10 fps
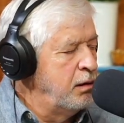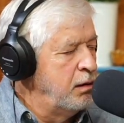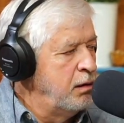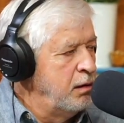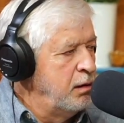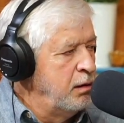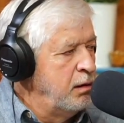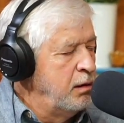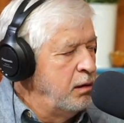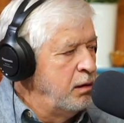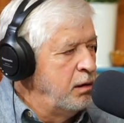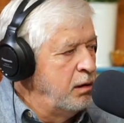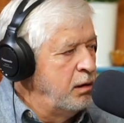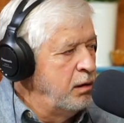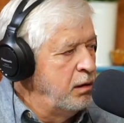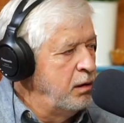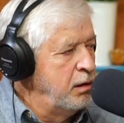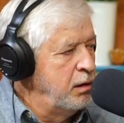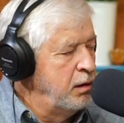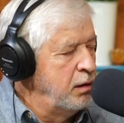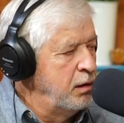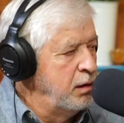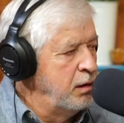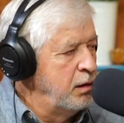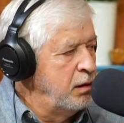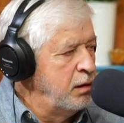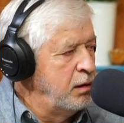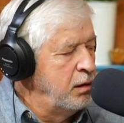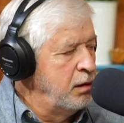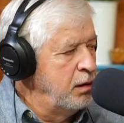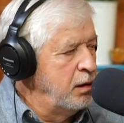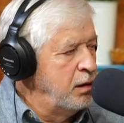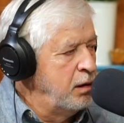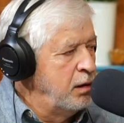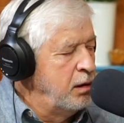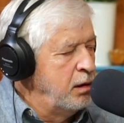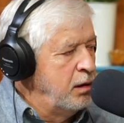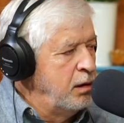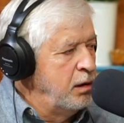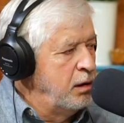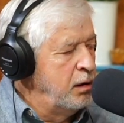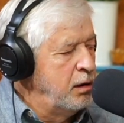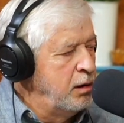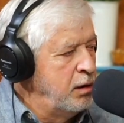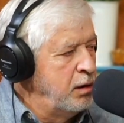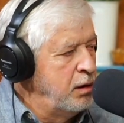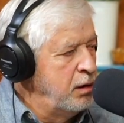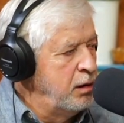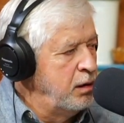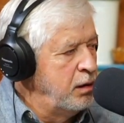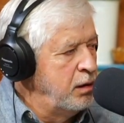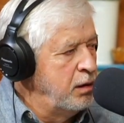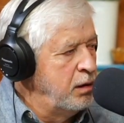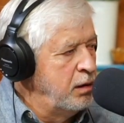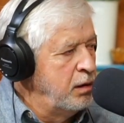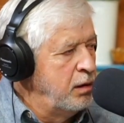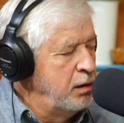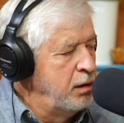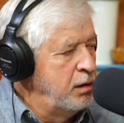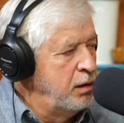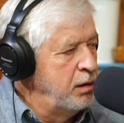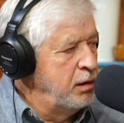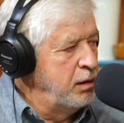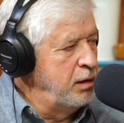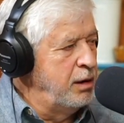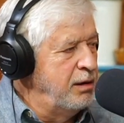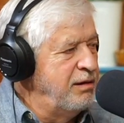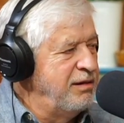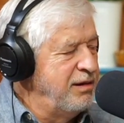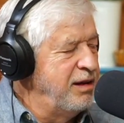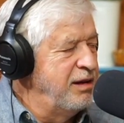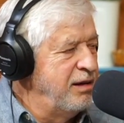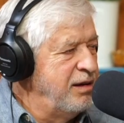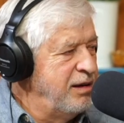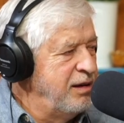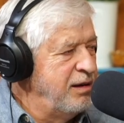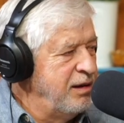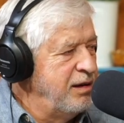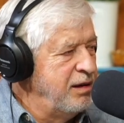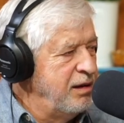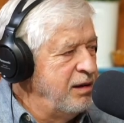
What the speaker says: (silent)